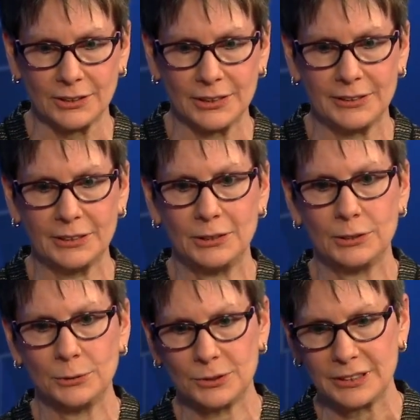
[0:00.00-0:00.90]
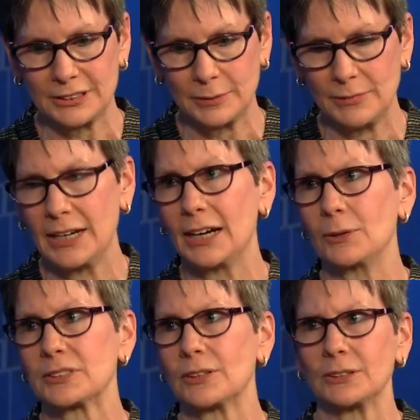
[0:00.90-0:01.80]
and the new system now
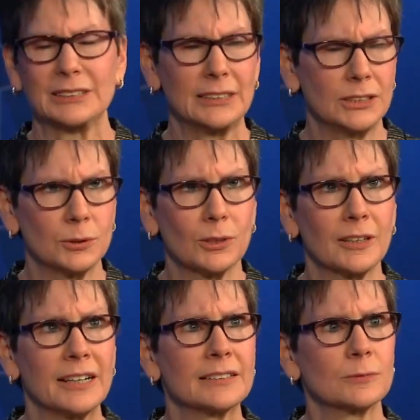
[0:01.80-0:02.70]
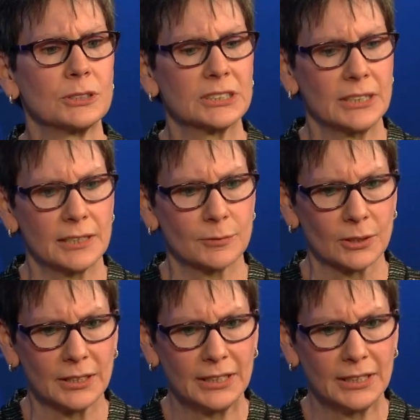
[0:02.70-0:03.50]
is called EQRS, which stands for